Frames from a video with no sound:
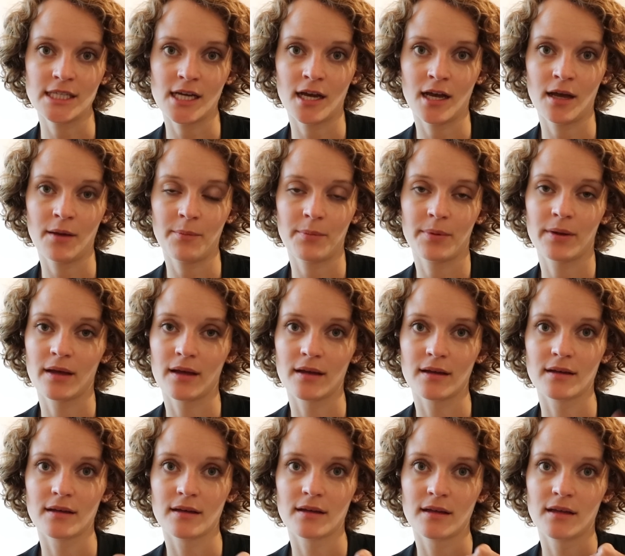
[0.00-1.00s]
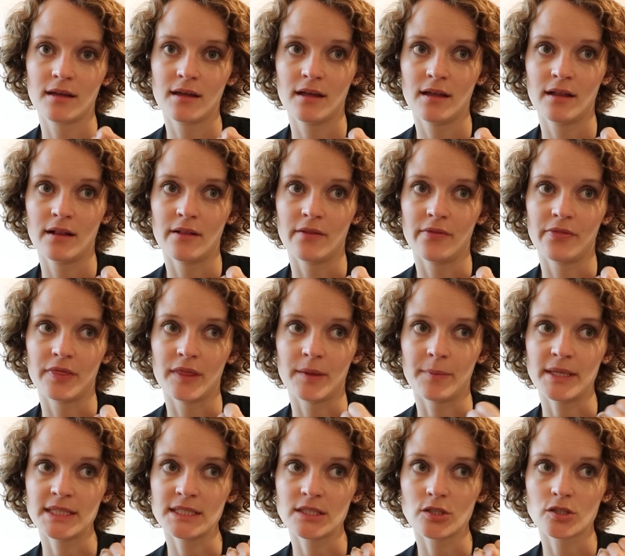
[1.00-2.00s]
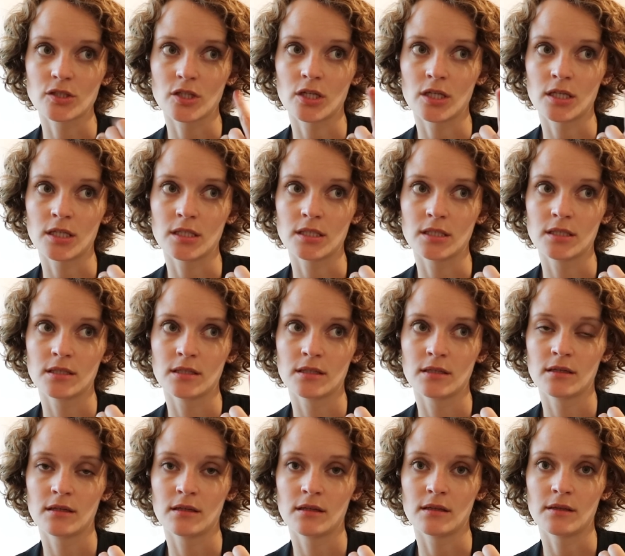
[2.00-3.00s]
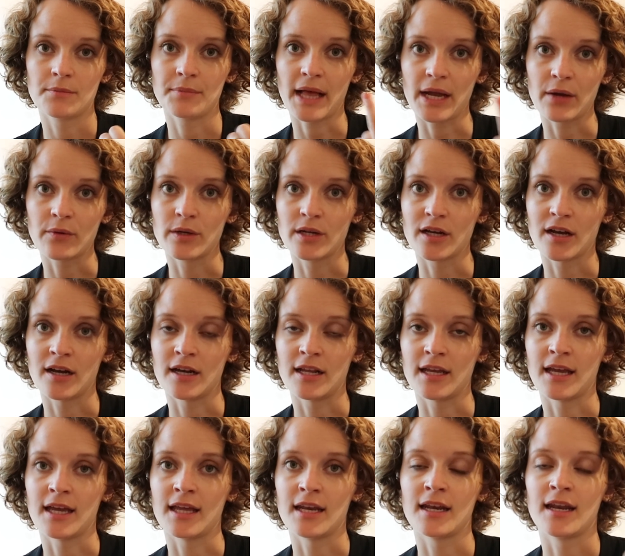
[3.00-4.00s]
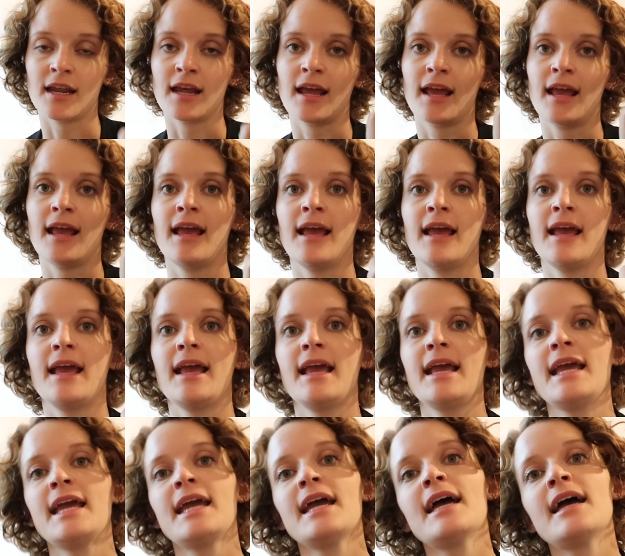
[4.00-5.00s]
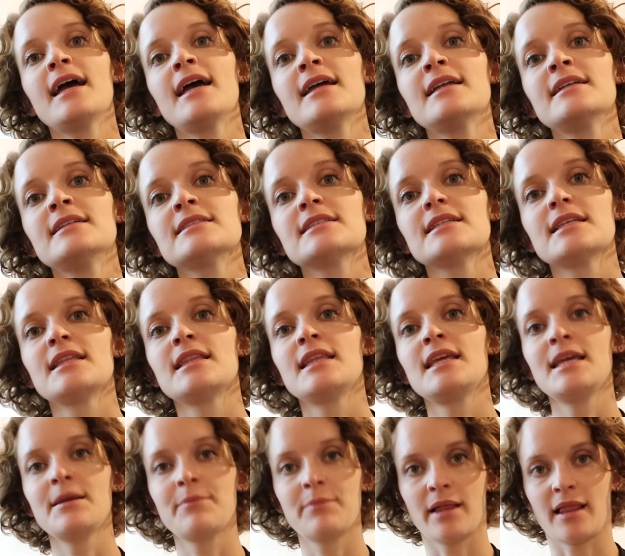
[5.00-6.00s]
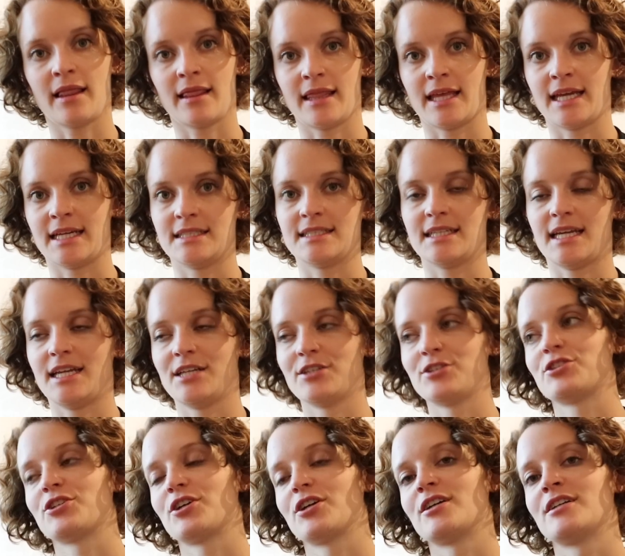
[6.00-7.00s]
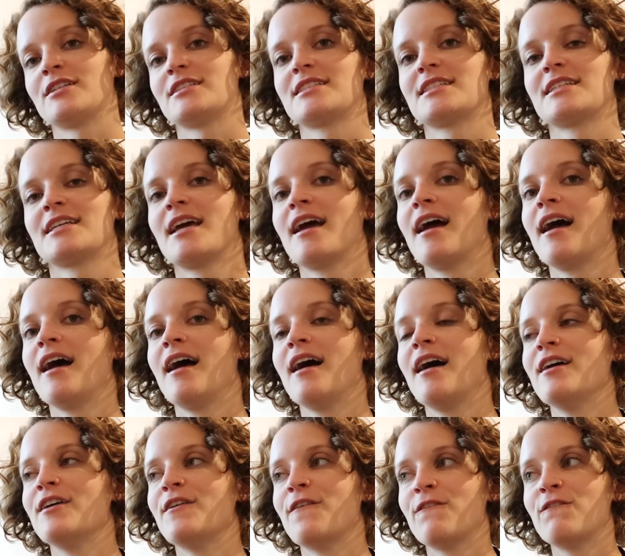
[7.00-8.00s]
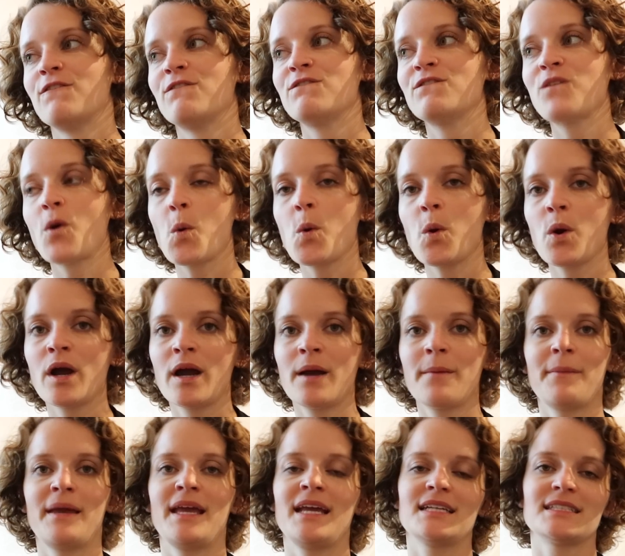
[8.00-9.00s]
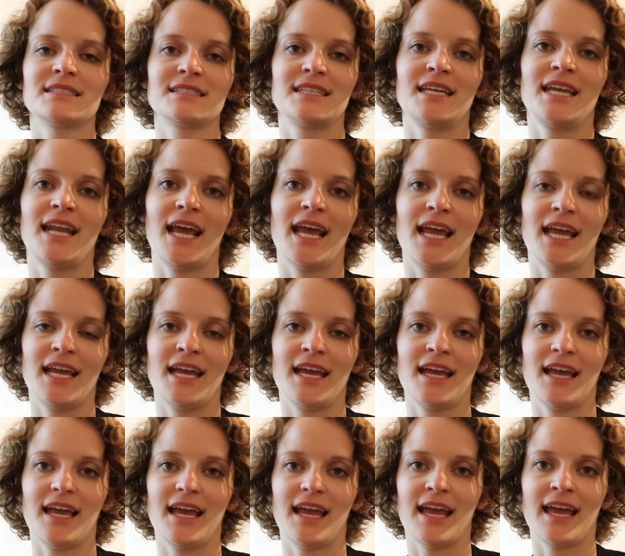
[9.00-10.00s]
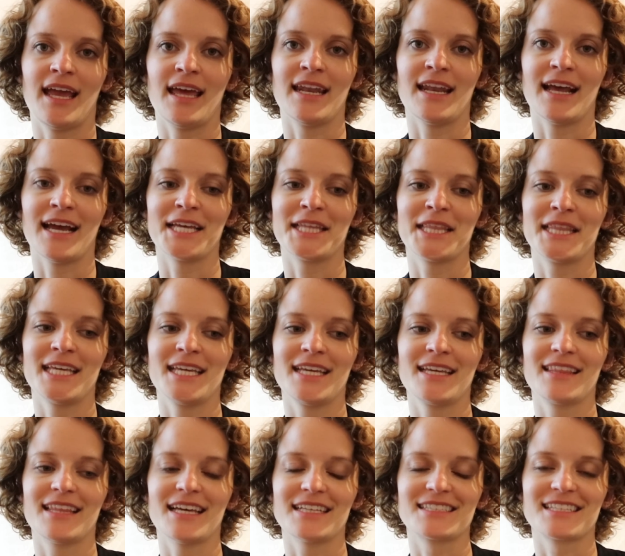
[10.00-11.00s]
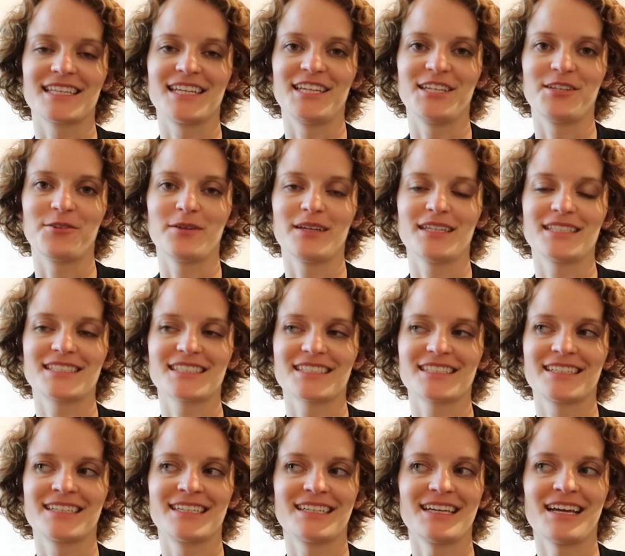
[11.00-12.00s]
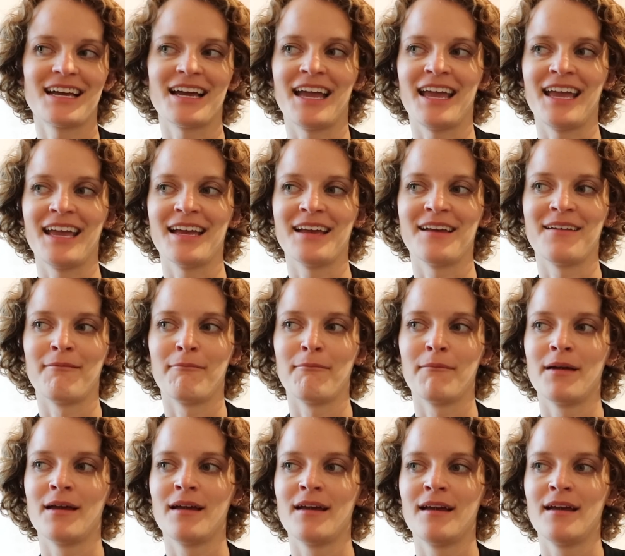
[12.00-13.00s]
top, the pencil skirt, the Blackwood cardigan, and the plantain shirt. 4 makes today, and I think that's gonna do it. I am